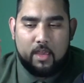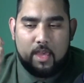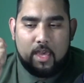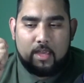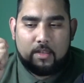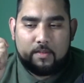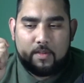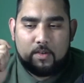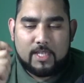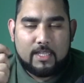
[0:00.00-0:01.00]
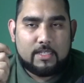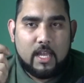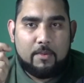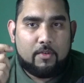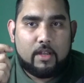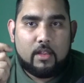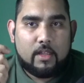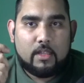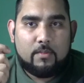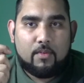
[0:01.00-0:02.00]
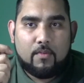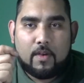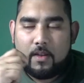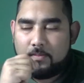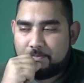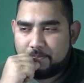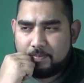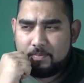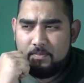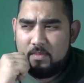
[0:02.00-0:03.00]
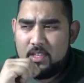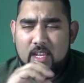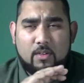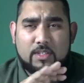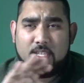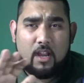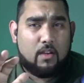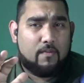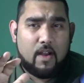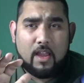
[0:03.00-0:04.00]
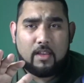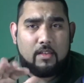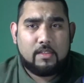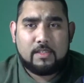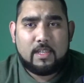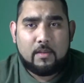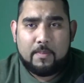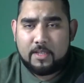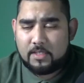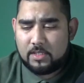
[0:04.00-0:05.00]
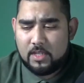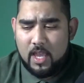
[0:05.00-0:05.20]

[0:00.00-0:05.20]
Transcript: And it was at this time I created a LinkedIn profile and I was terrified to send a message.